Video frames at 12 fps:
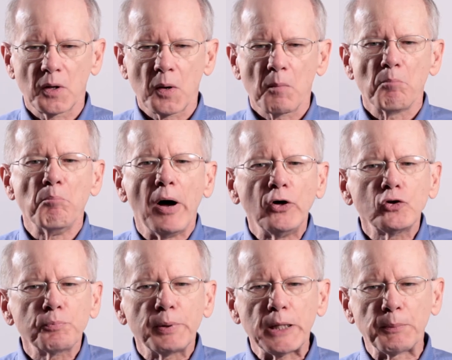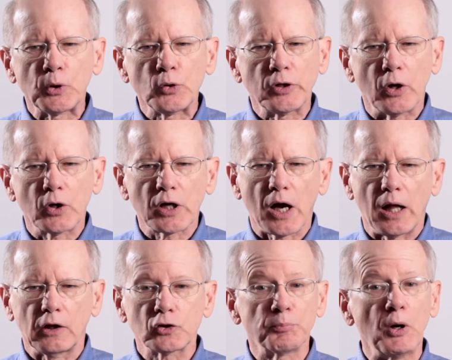Most people who go to
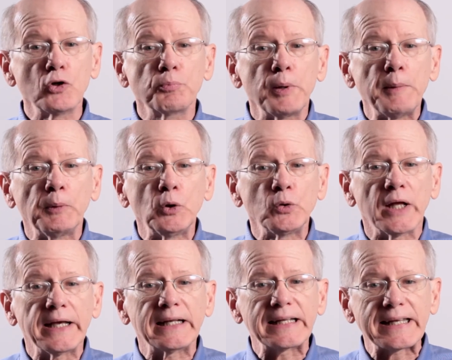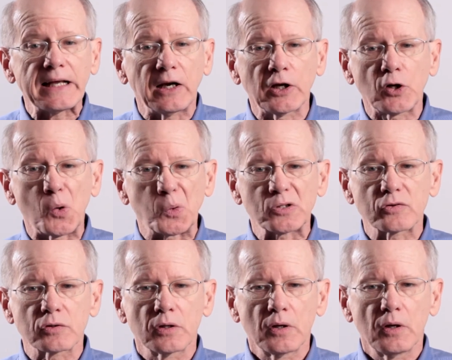college, most people who take an accounting
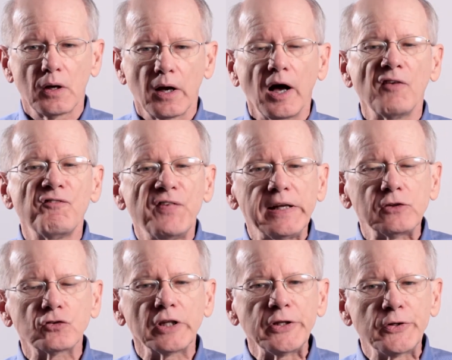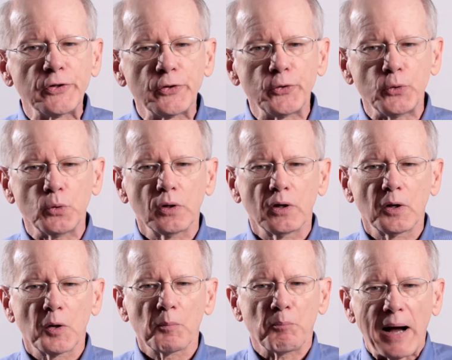course, eventually do
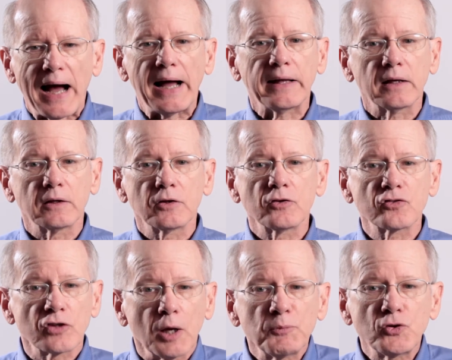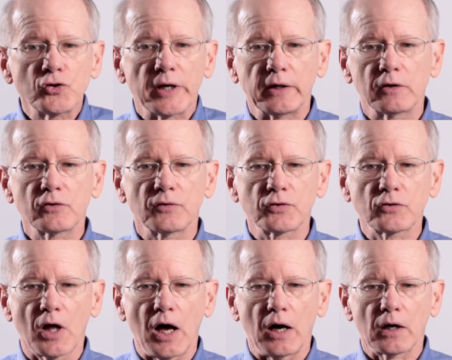buy some shares of
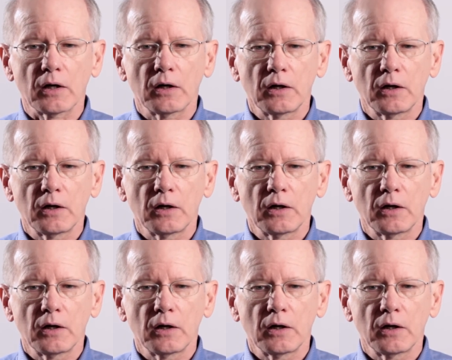stock.